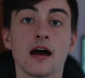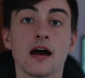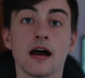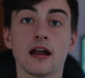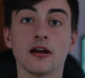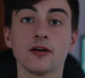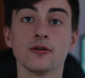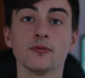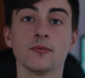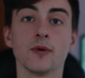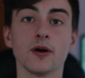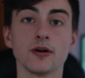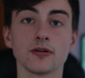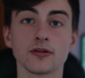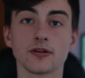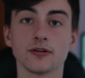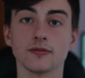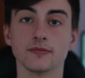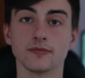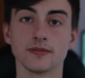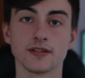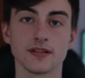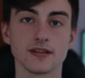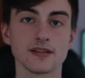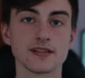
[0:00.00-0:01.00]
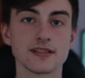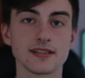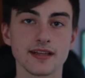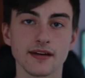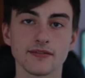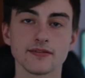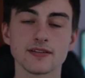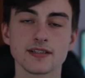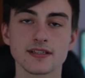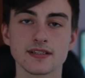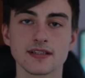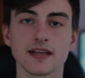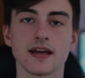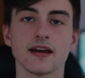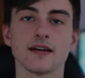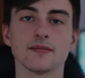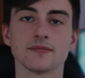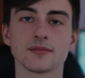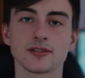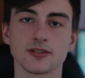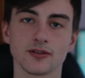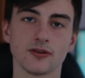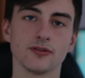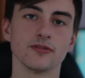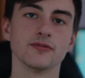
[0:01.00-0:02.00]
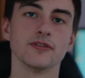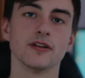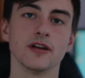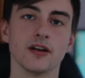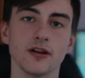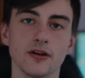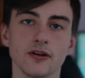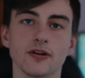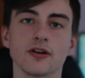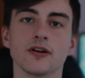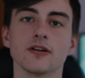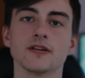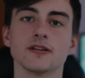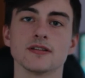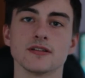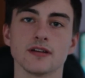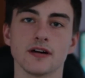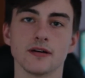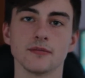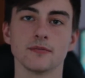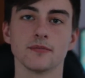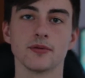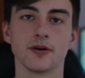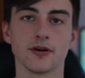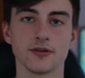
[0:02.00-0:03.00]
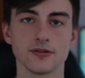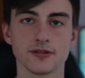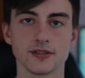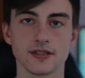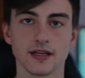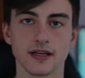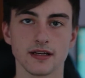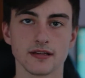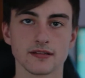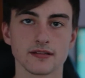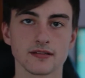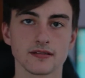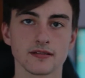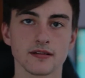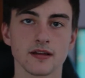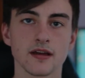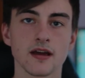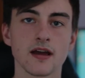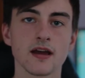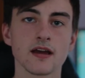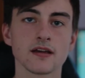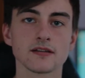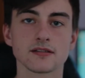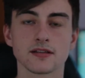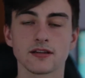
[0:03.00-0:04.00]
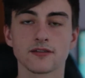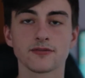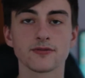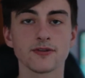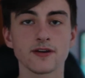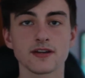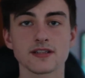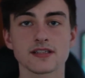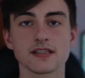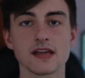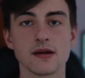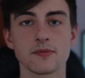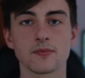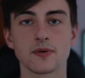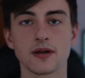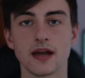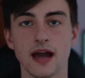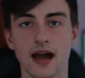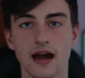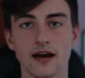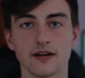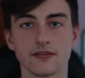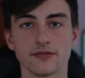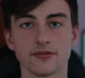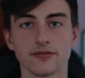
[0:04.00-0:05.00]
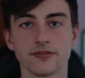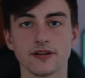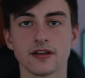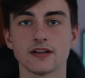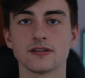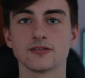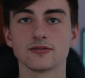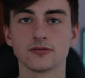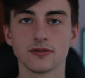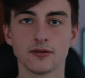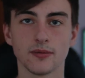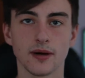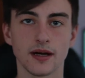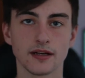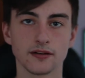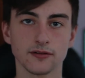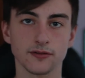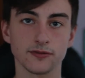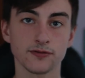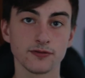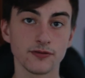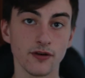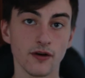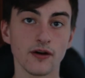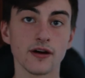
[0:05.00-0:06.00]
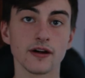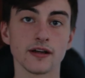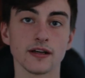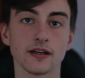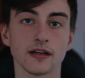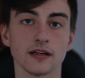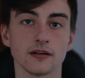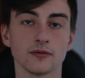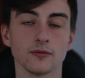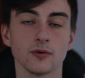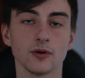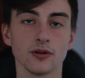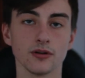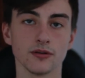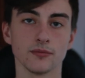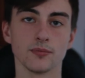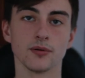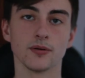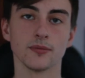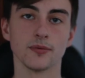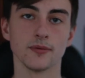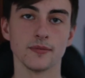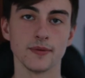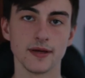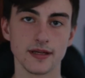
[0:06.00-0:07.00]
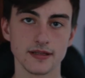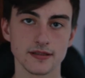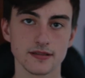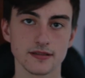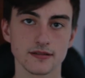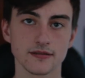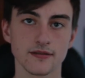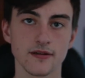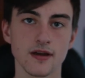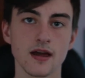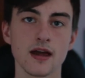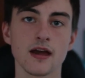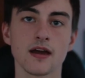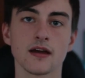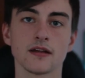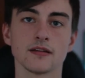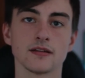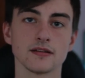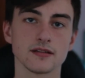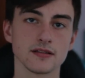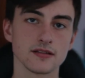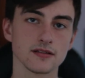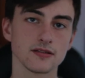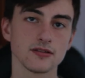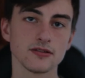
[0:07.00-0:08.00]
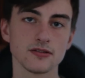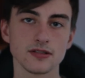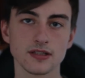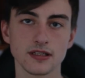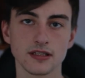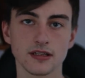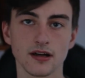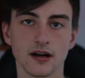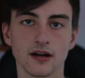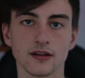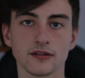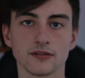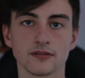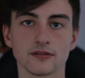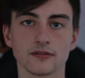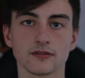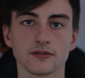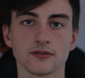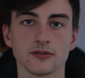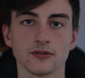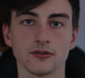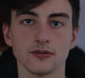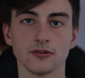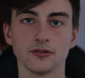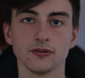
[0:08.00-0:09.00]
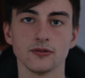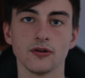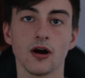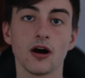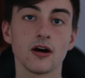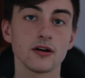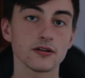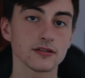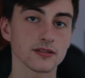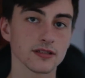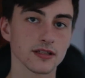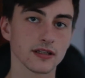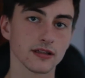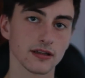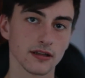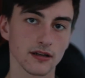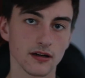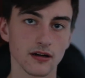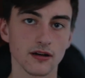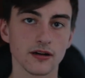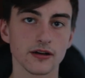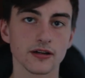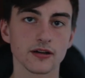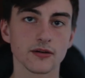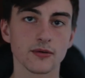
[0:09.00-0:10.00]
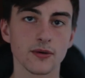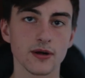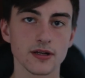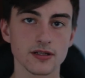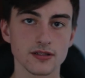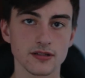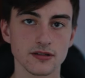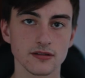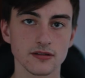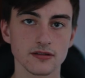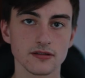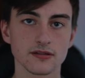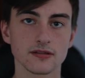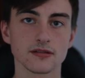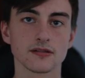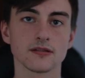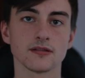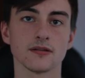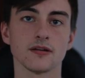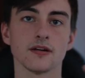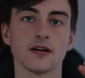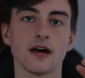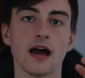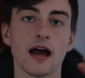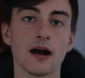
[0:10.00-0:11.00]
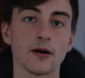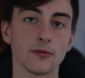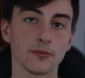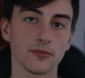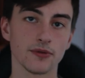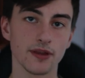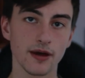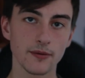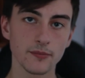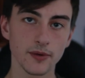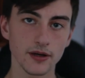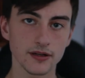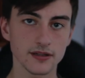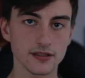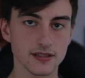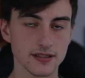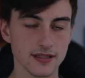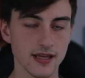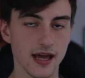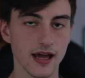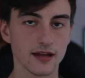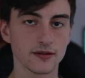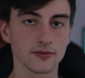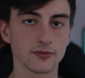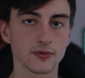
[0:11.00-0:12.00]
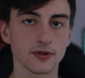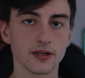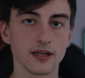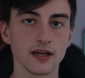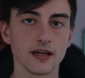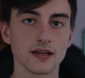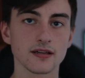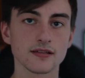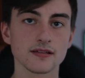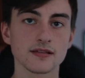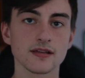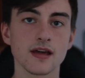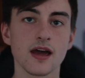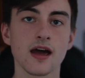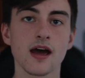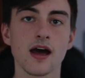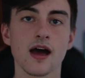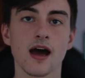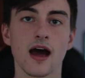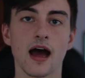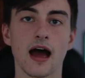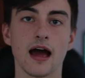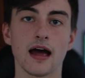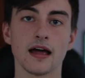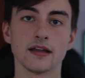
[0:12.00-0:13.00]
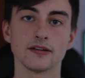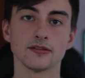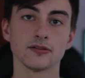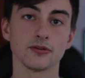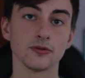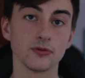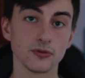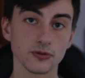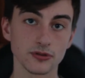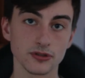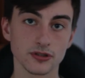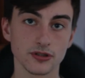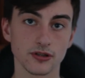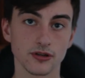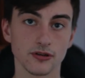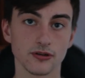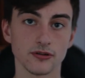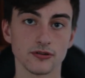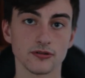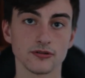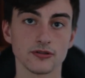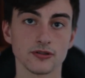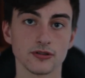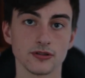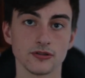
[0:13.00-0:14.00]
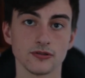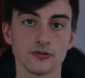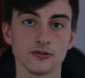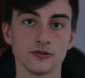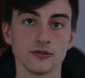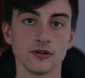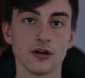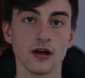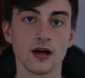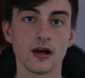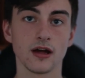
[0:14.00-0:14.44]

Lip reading: Hello and welcome to the 7 steps of the logo design process. So the first step we have is all about defining what the problem is. This is usually done through asking the client questions to help them understand what it is, and also to